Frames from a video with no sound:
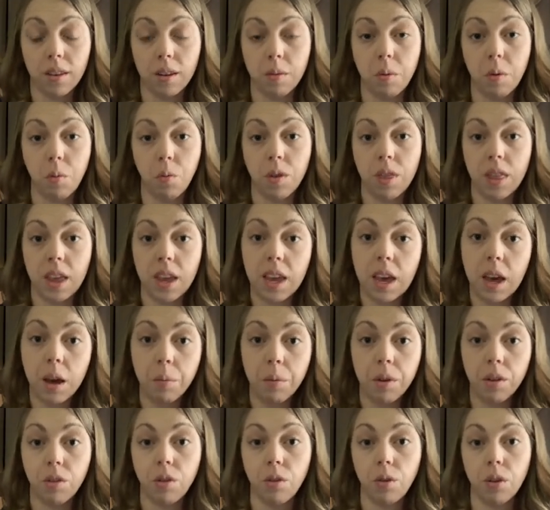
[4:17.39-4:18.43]
I mean, when they come
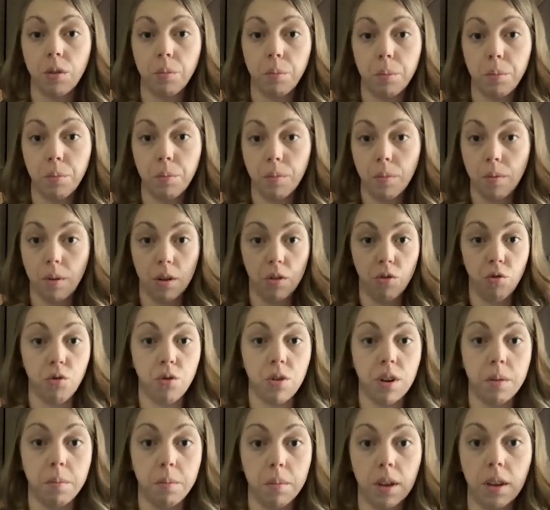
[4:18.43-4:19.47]
into a
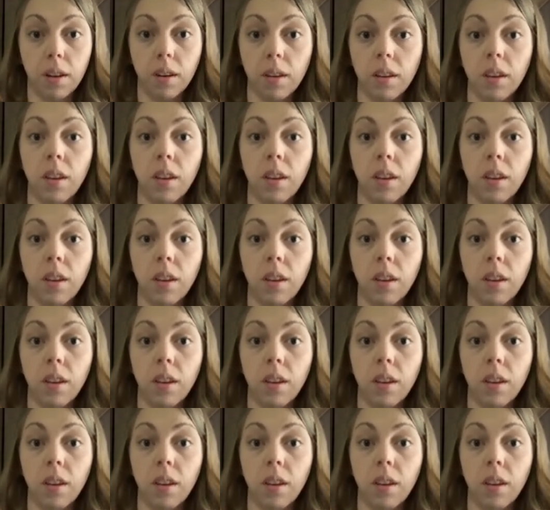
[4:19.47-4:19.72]
treatment,